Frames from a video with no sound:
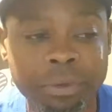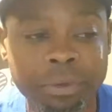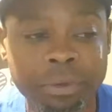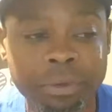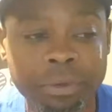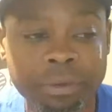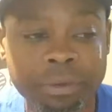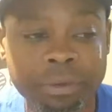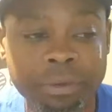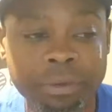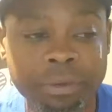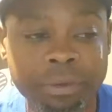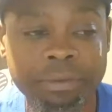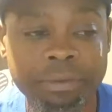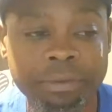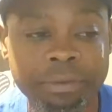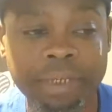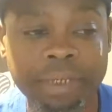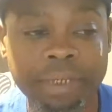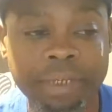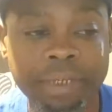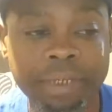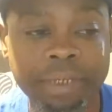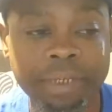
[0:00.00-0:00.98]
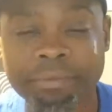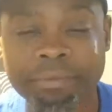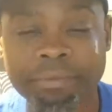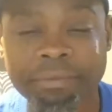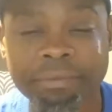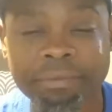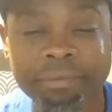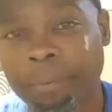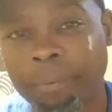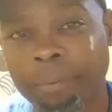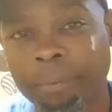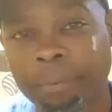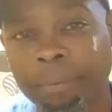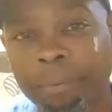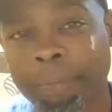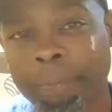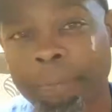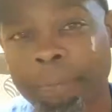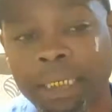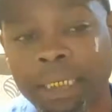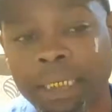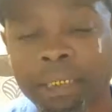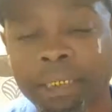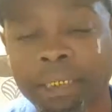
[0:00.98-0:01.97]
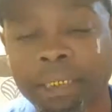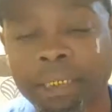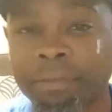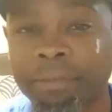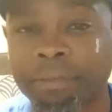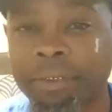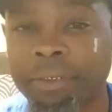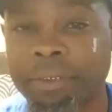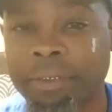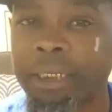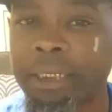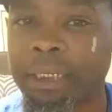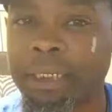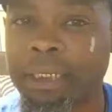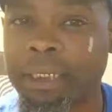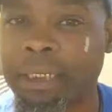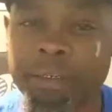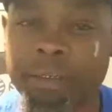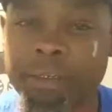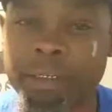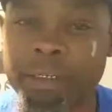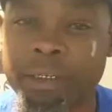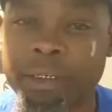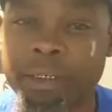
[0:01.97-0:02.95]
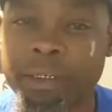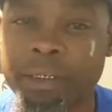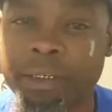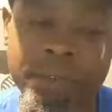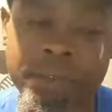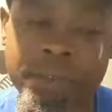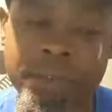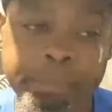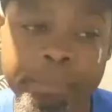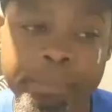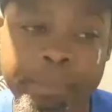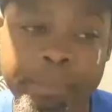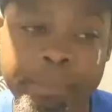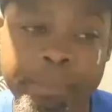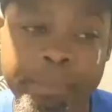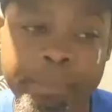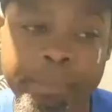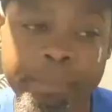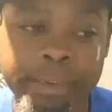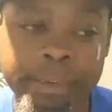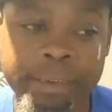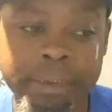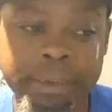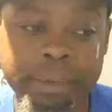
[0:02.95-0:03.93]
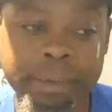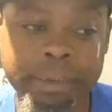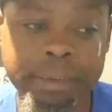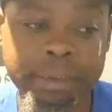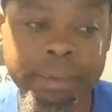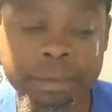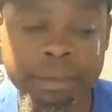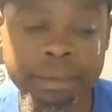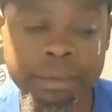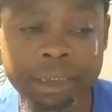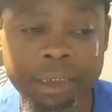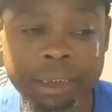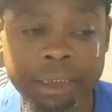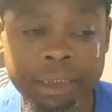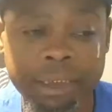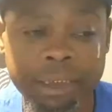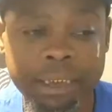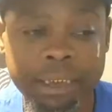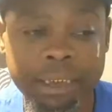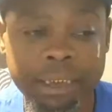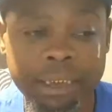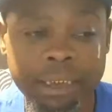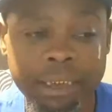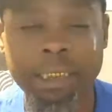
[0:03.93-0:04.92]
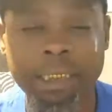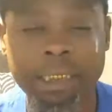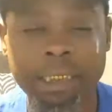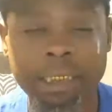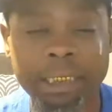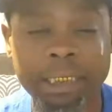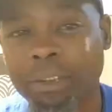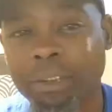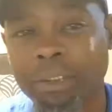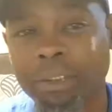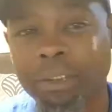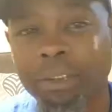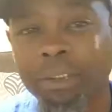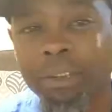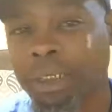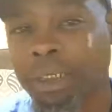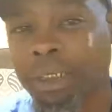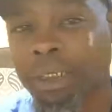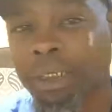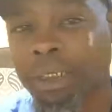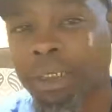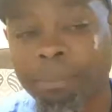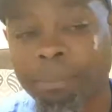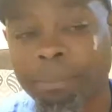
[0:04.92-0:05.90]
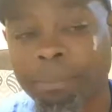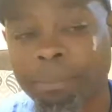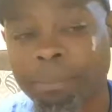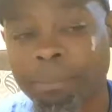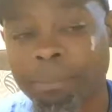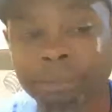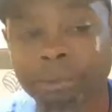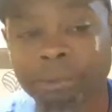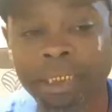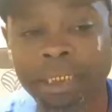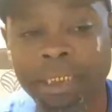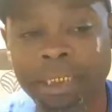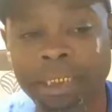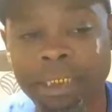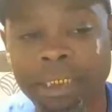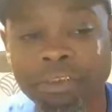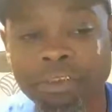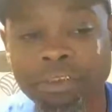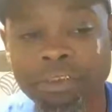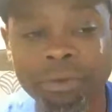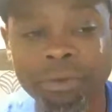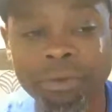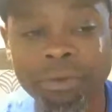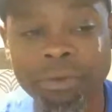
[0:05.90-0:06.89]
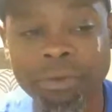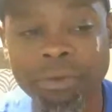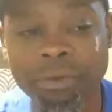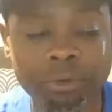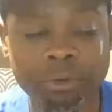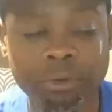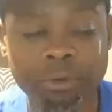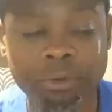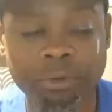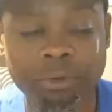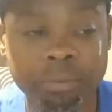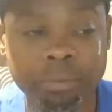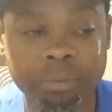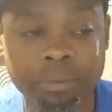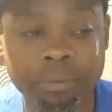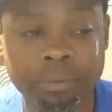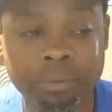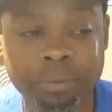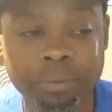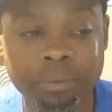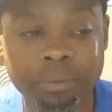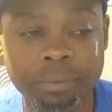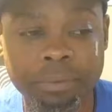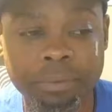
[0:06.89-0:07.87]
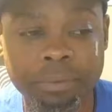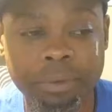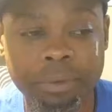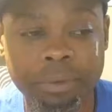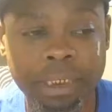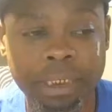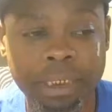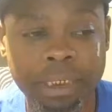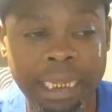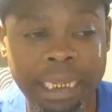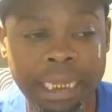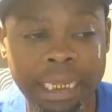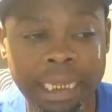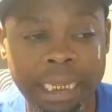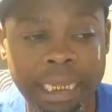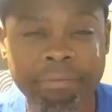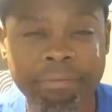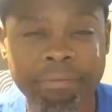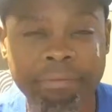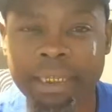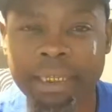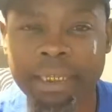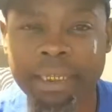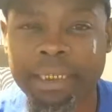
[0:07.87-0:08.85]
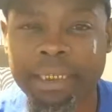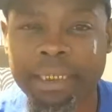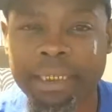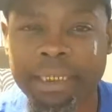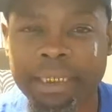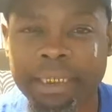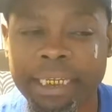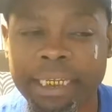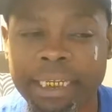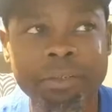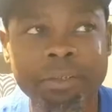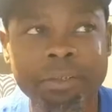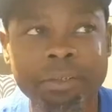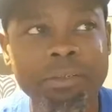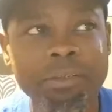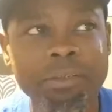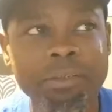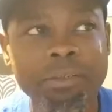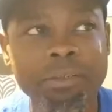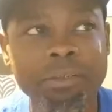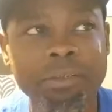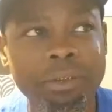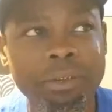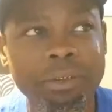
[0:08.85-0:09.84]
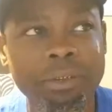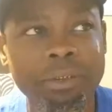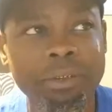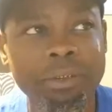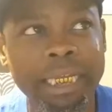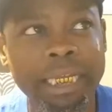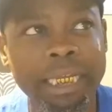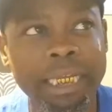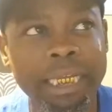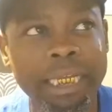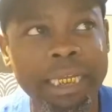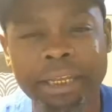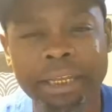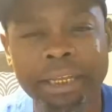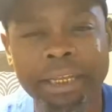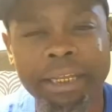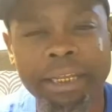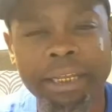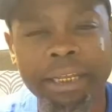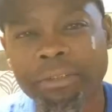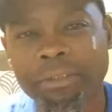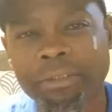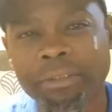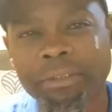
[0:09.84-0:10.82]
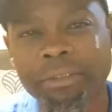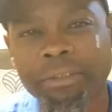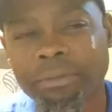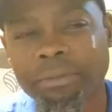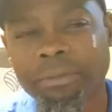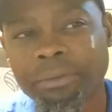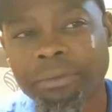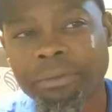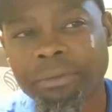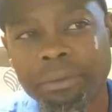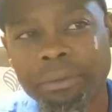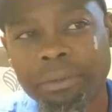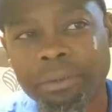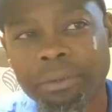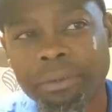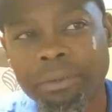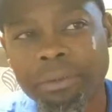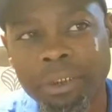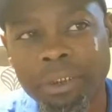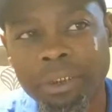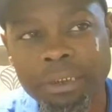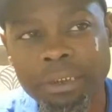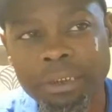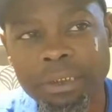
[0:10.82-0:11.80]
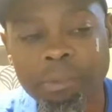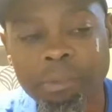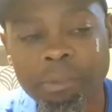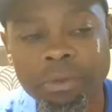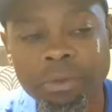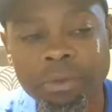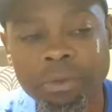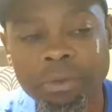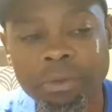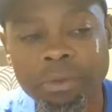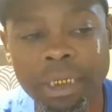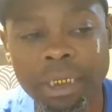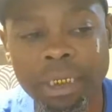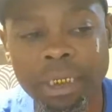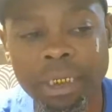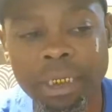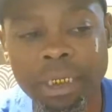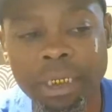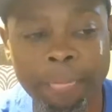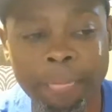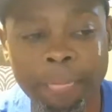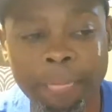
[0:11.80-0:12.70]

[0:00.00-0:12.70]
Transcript: surviving and living and living above their means and they could be doing a lot better but they choose to have a image you know it's like a character it's almost like